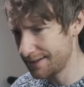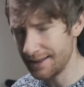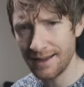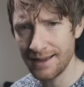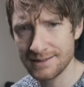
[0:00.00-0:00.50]

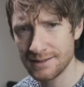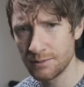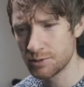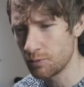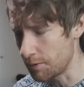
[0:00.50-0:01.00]
light had so
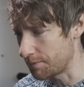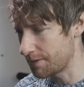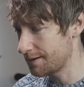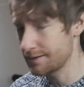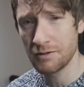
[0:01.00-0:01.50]
much warmth,
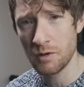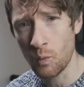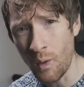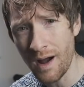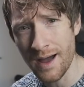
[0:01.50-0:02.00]
and I don't know
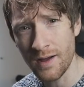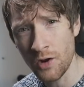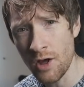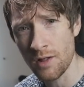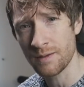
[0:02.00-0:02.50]
why on
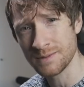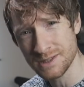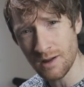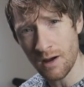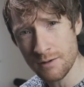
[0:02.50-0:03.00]
earth I'm
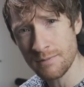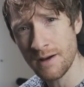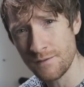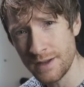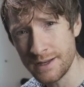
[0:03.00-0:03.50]
starting
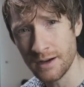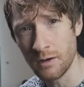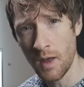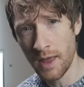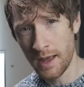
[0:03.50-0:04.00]
my
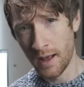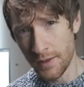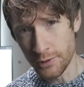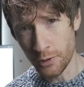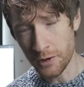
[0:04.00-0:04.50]
video
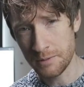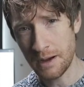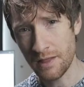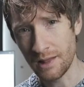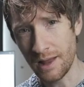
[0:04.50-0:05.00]
talking
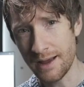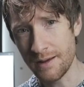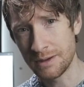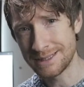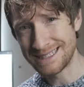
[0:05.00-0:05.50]
about the
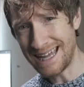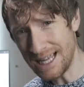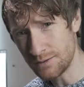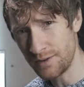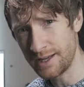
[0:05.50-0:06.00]
light when
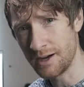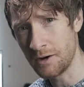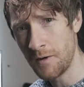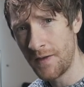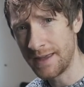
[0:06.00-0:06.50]
today's
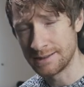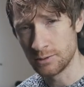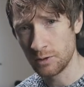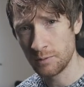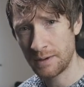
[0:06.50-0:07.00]
video is
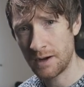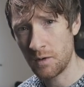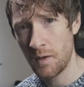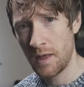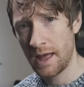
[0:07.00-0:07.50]
all
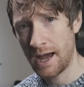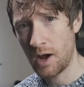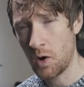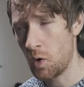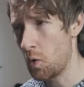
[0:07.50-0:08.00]
about
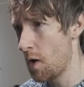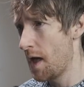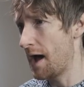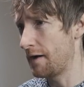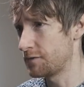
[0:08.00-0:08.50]
how
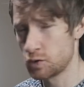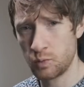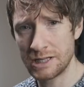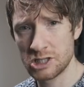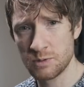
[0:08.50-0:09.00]
I've
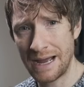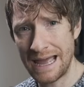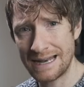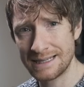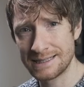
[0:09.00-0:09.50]
switched my
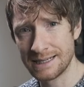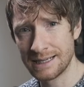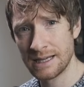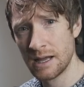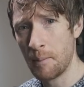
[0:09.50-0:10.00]

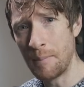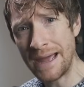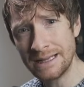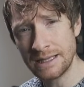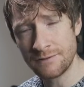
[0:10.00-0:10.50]
editing
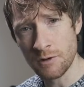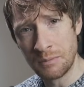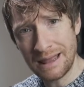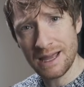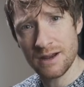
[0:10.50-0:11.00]
mainly from
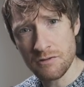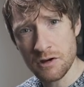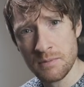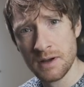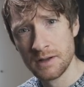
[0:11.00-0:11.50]

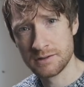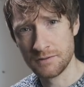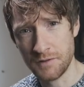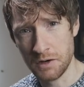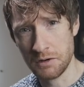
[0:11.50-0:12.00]
Lightroom to
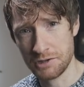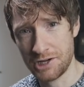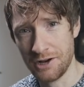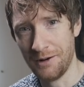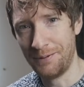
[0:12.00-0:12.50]

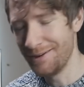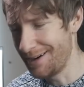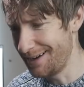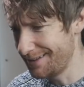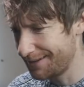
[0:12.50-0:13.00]
Photoshop.
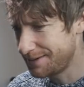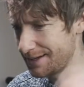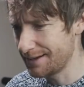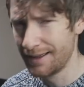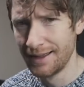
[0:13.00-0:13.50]
Right, let
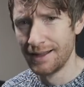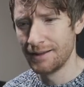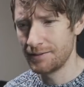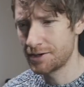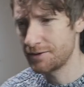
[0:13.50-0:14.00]

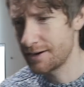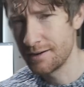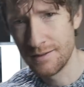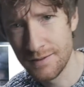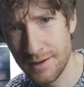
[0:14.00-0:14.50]
me crack
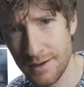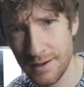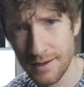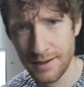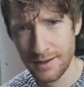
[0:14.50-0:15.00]
on. I've
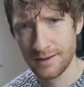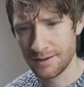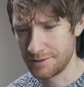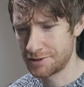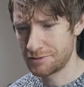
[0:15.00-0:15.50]

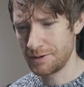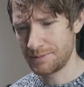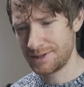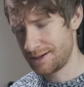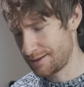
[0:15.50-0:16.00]
got a
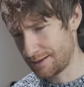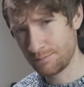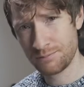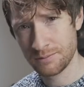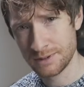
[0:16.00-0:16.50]
script here that I'll
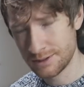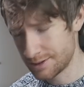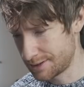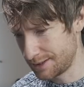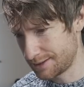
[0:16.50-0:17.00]
probably
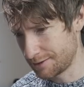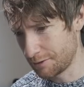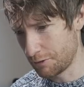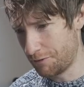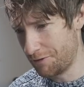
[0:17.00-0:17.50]
just need to
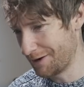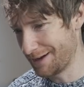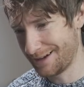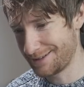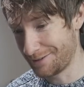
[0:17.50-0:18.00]
go over
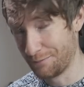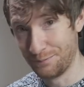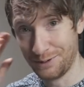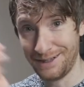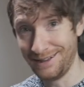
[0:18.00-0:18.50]
again because I've
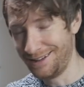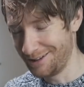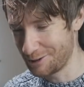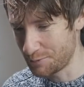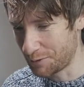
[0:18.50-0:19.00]
completely
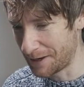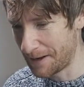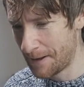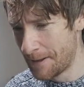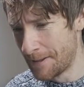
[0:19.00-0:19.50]
lost my way.
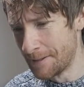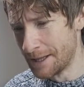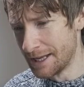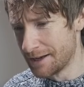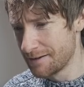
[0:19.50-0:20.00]

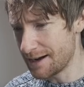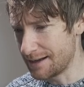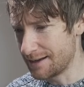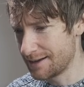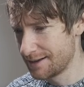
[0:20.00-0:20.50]

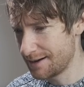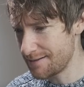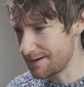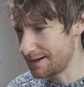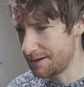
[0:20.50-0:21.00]
Right, all
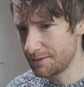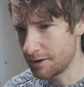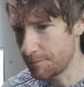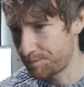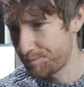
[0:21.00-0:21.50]
right, here we
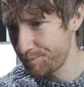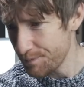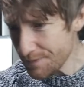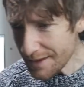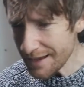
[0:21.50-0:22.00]
go.
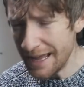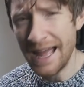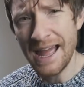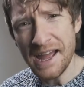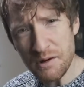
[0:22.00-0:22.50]

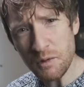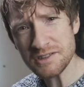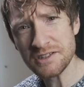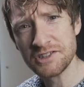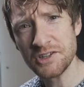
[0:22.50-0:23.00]
It
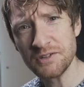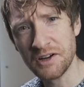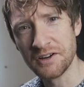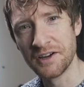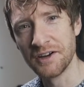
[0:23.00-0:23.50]
wasn't too
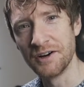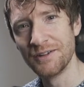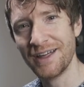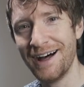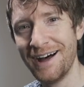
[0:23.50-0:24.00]
long ago
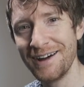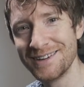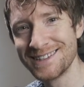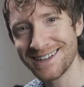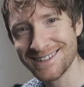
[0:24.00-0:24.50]
that I
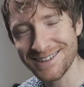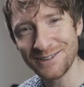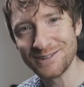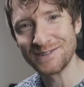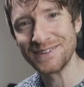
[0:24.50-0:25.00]
was
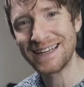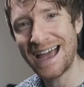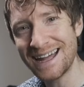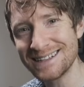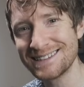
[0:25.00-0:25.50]
exclusively
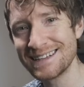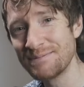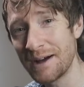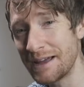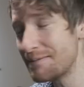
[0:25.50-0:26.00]
editing
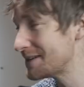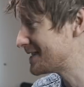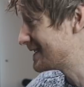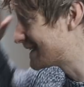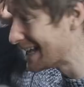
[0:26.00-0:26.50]
my
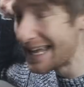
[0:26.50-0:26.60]
images